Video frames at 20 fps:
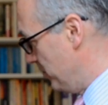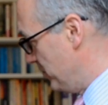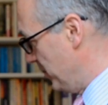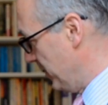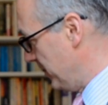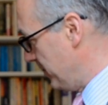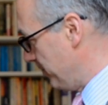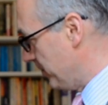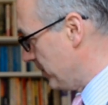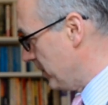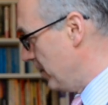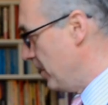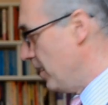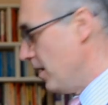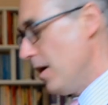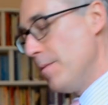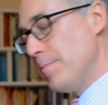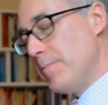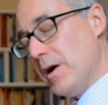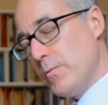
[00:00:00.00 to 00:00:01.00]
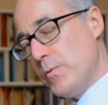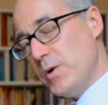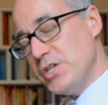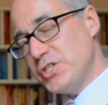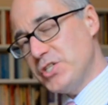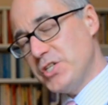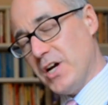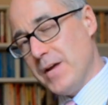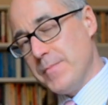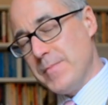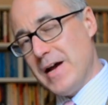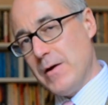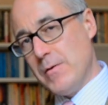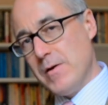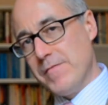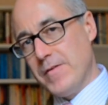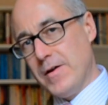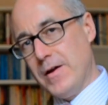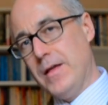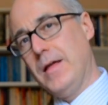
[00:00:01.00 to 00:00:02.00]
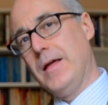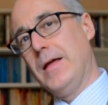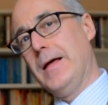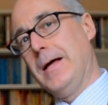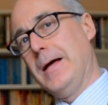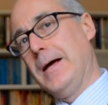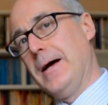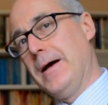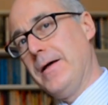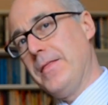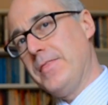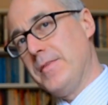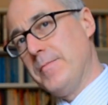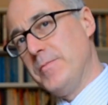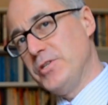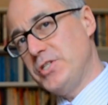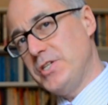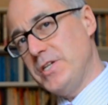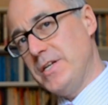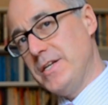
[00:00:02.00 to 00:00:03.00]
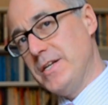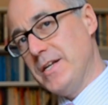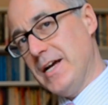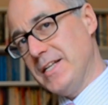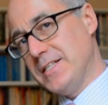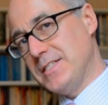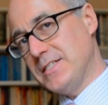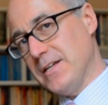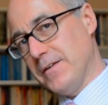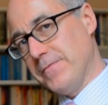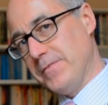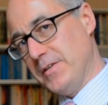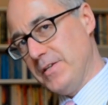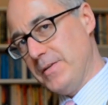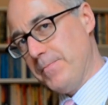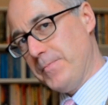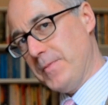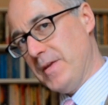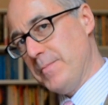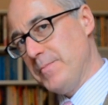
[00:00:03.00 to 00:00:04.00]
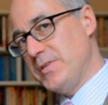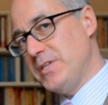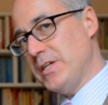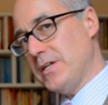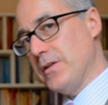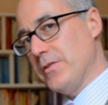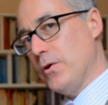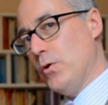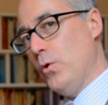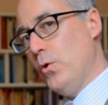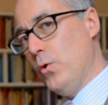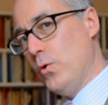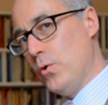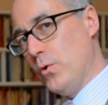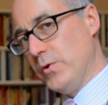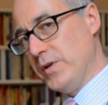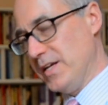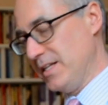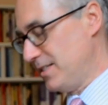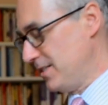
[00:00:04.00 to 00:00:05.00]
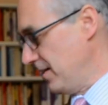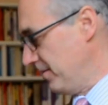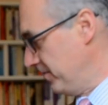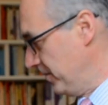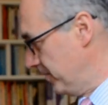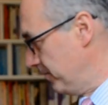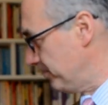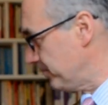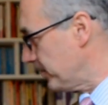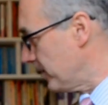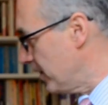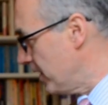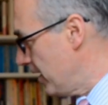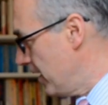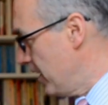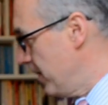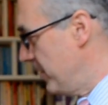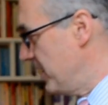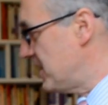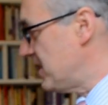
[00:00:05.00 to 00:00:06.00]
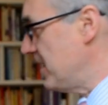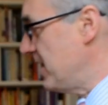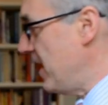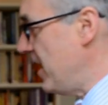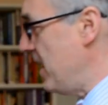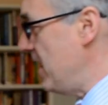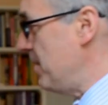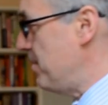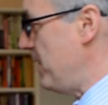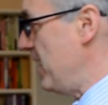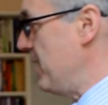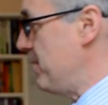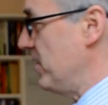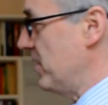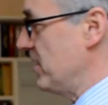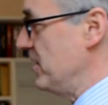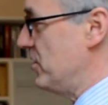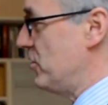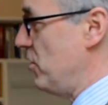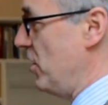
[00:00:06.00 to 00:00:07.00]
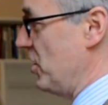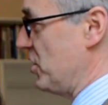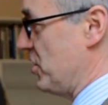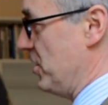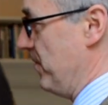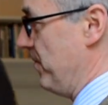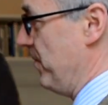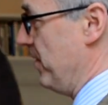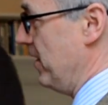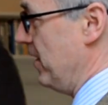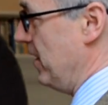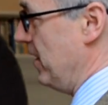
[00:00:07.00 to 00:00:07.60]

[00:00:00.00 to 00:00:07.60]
object. By which time, however, the machine had suffered. In particular, the horn had suffered. This layered paper construction